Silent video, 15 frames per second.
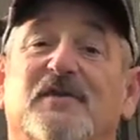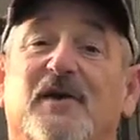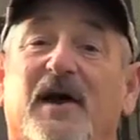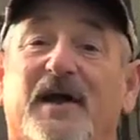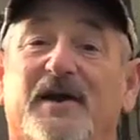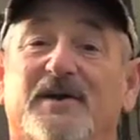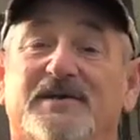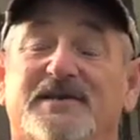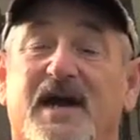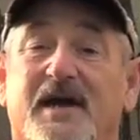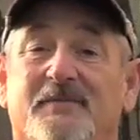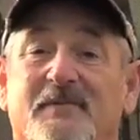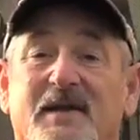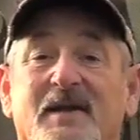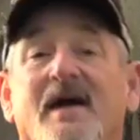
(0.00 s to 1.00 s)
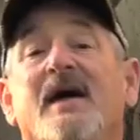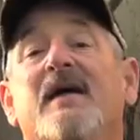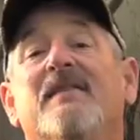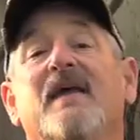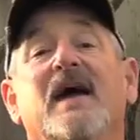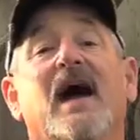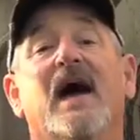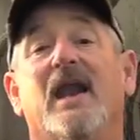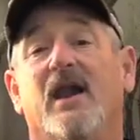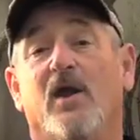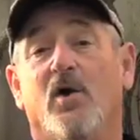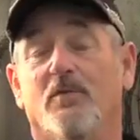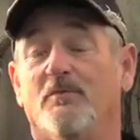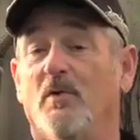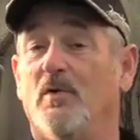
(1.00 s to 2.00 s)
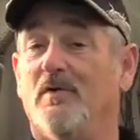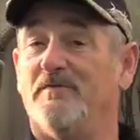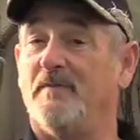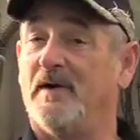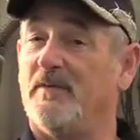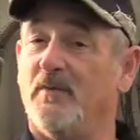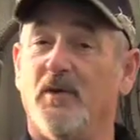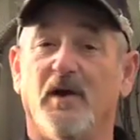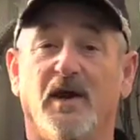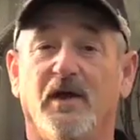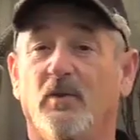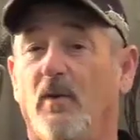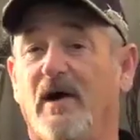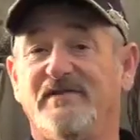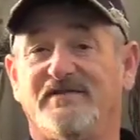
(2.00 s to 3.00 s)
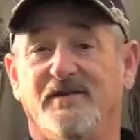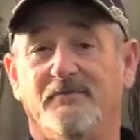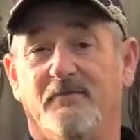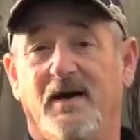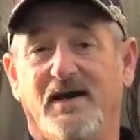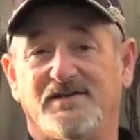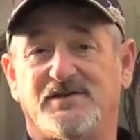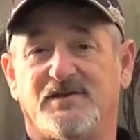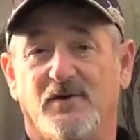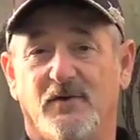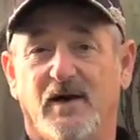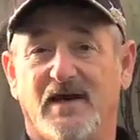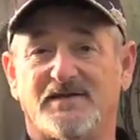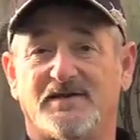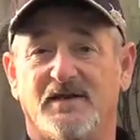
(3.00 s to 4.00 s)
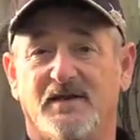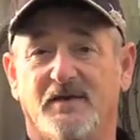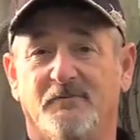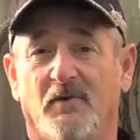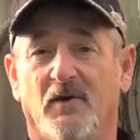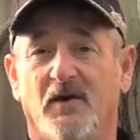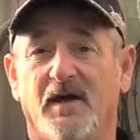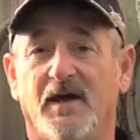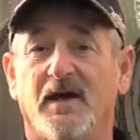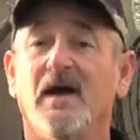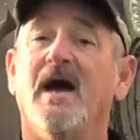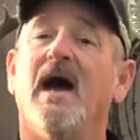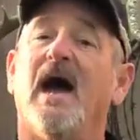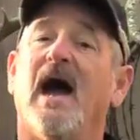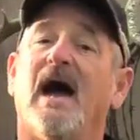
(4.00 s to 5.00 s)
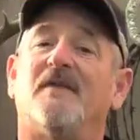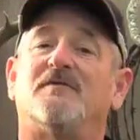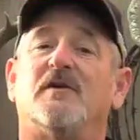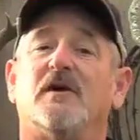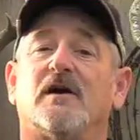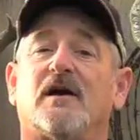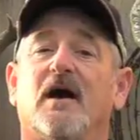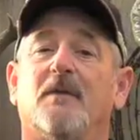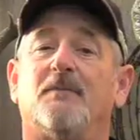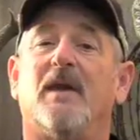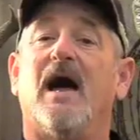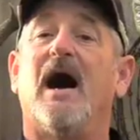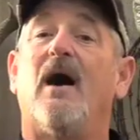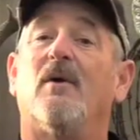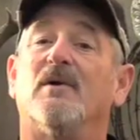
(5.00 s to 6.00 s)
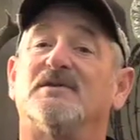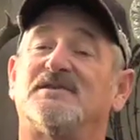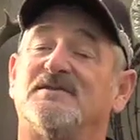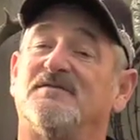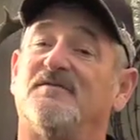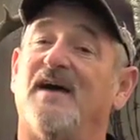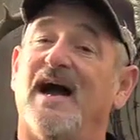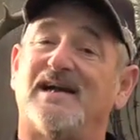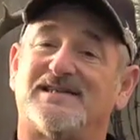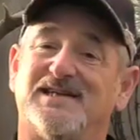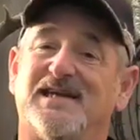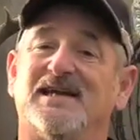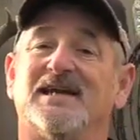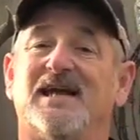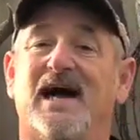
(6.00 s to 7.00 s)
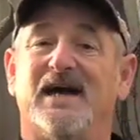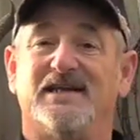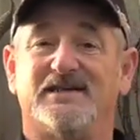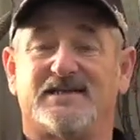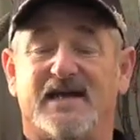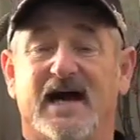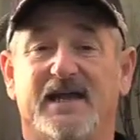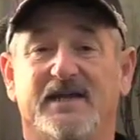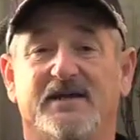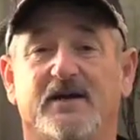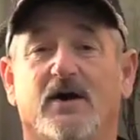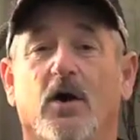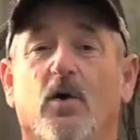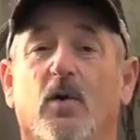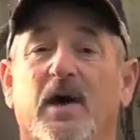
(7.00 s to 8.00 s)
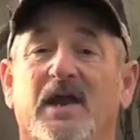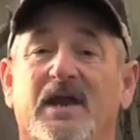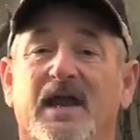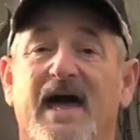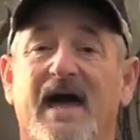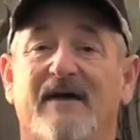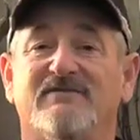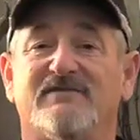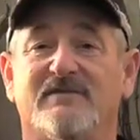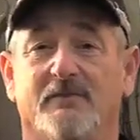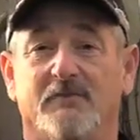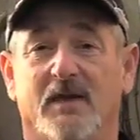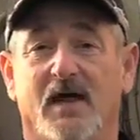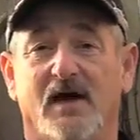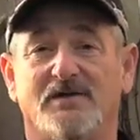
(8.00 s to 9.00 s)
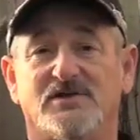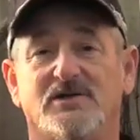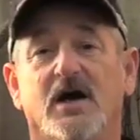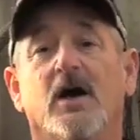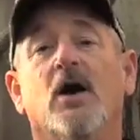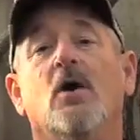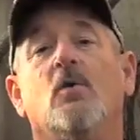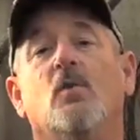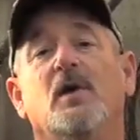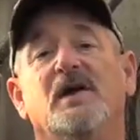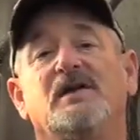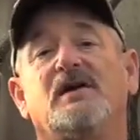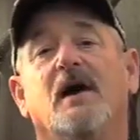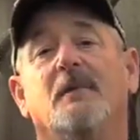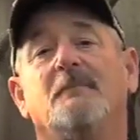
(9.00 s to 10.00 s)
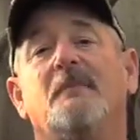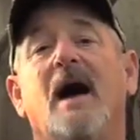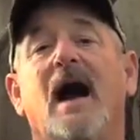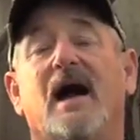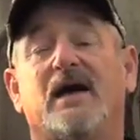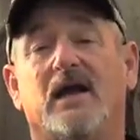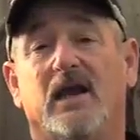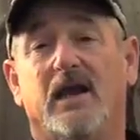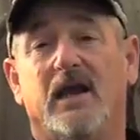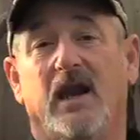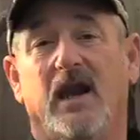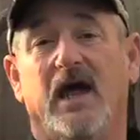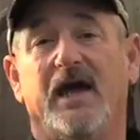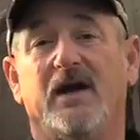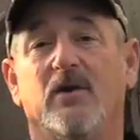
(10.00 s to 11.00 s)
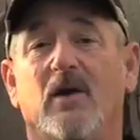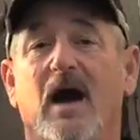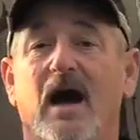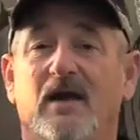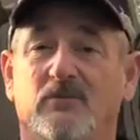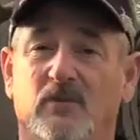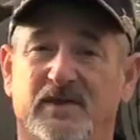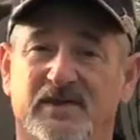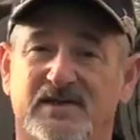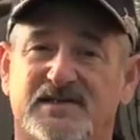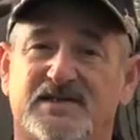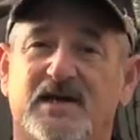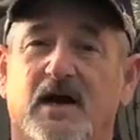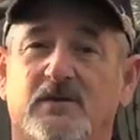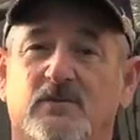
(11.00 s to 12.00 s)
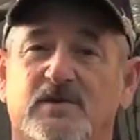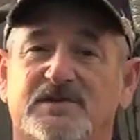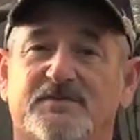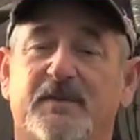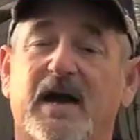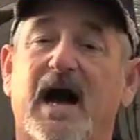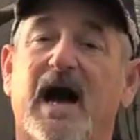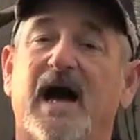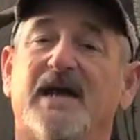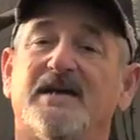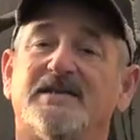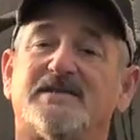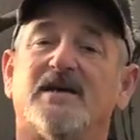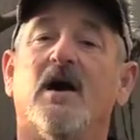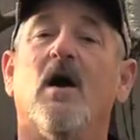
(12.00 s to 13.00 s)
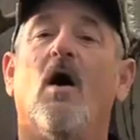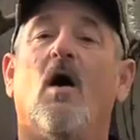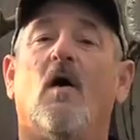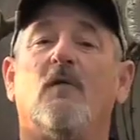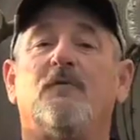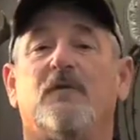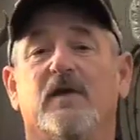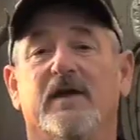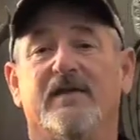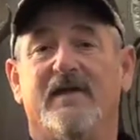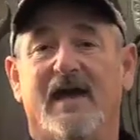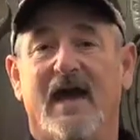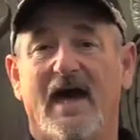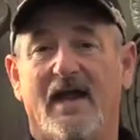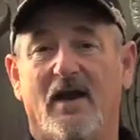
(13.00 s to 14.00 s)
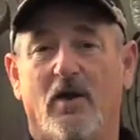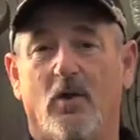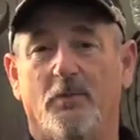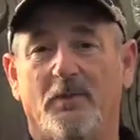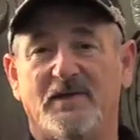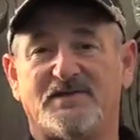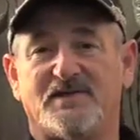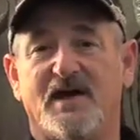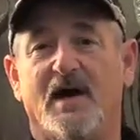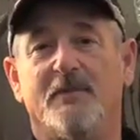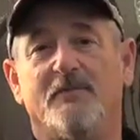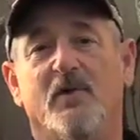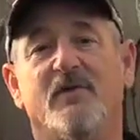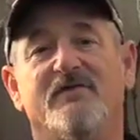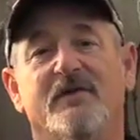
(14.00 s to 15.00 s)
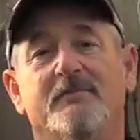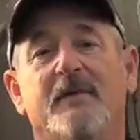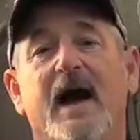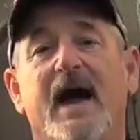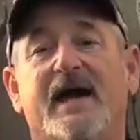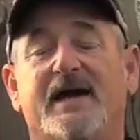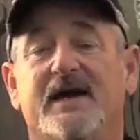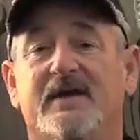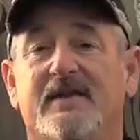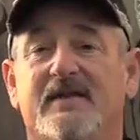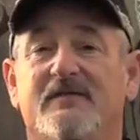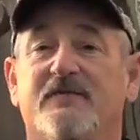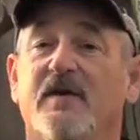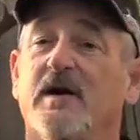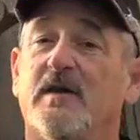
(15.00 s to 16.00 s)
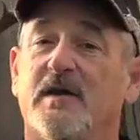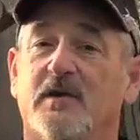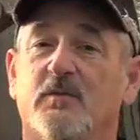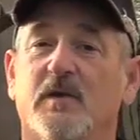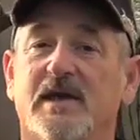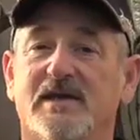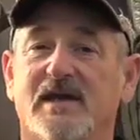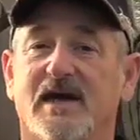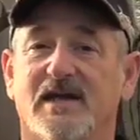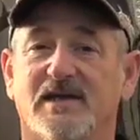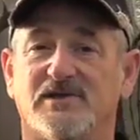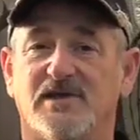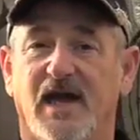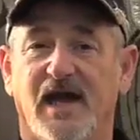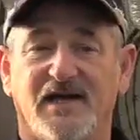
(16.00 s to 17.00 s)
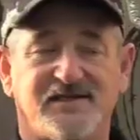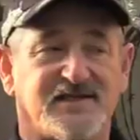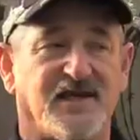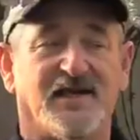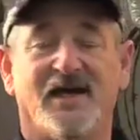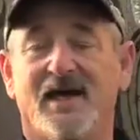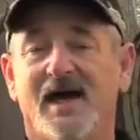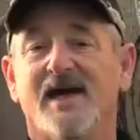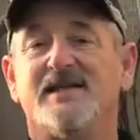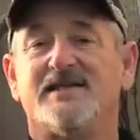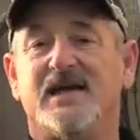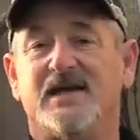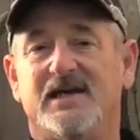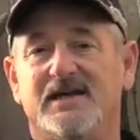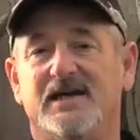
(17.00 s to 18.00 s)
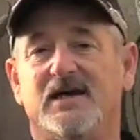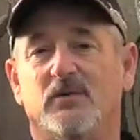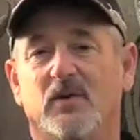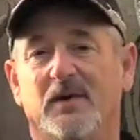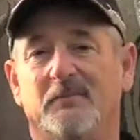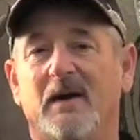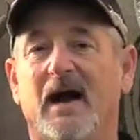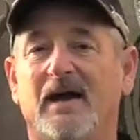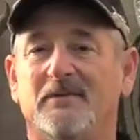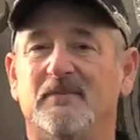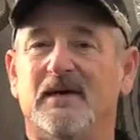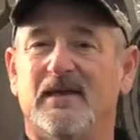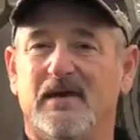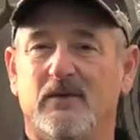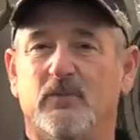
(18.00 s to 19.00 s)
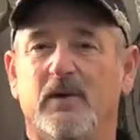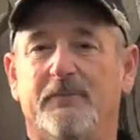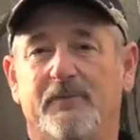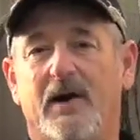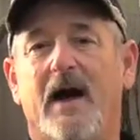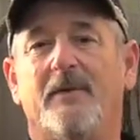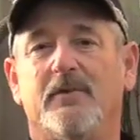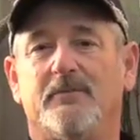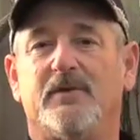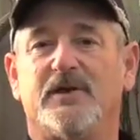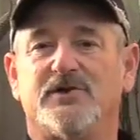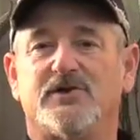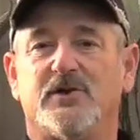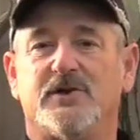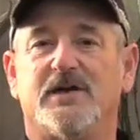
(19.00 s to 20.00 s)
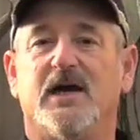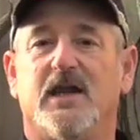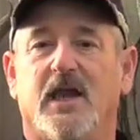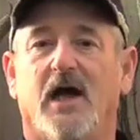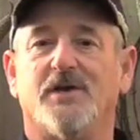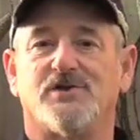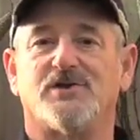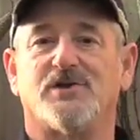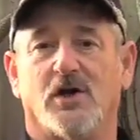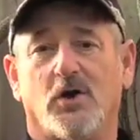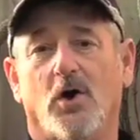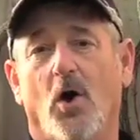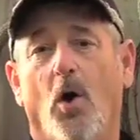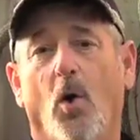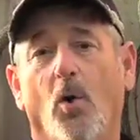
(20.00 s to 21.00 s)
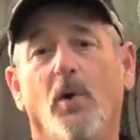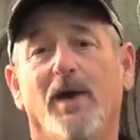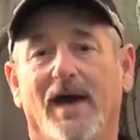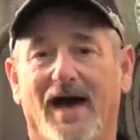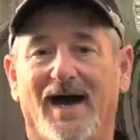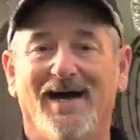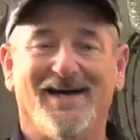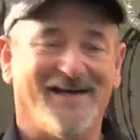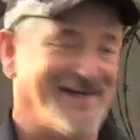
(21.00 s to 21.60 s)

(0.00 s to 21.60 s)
for entertainment, the antelope movement really wasn't much the rest of the morning. After a couple hours, in fact, Tina and I decided to go in and have some lunch. We'd come back a little later on when the sun was behind us. Hopefully the antelope would start moving back into the field and we'd get a chance. And Tina did remind me that we probably should get lunch to go. Yeah.